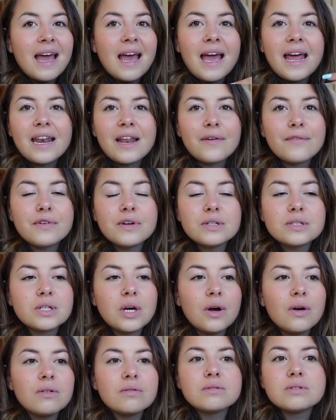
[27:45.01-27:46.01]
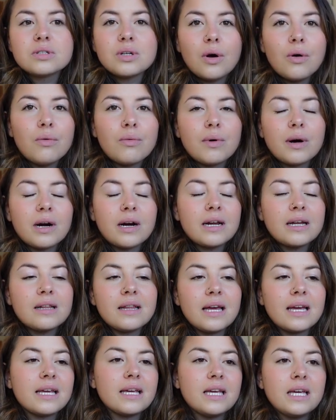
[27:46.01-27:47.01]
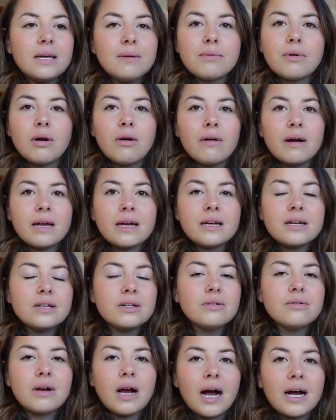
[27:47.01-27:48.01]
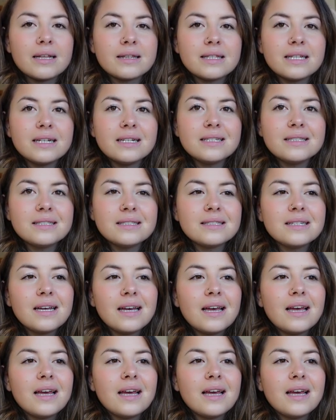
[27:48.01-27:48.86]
And if you don't worry, like, keep going, you got this.